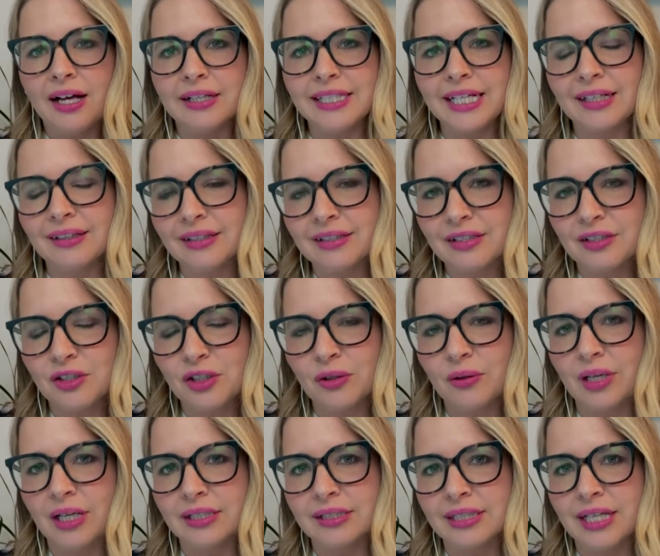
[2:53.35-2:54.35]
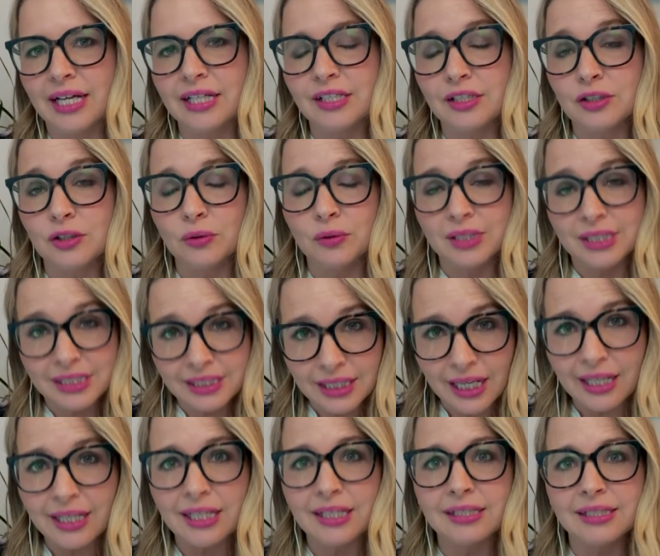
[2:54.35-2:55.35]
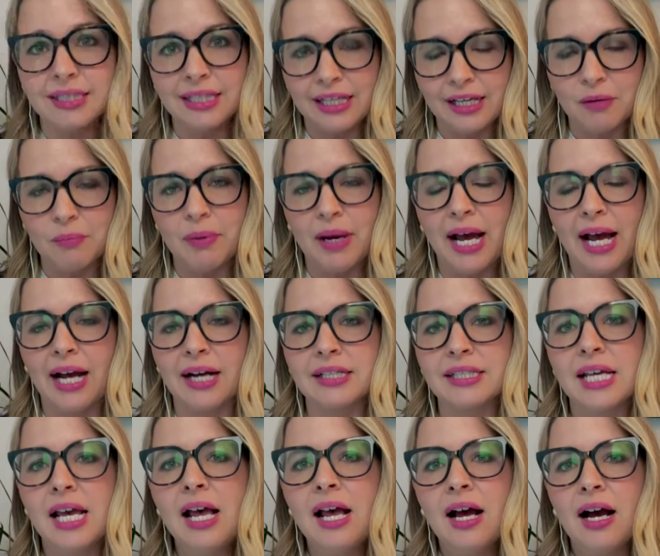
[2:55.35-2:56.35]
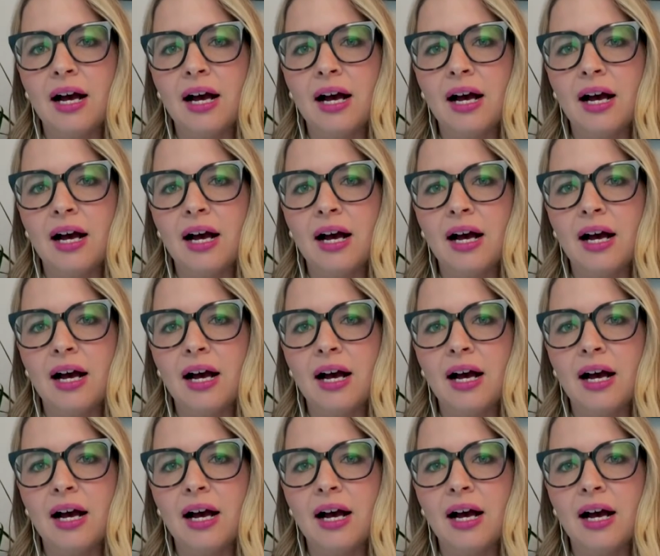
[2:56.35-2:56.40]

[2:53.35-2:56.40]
Take a listen to a scientist who studies the impact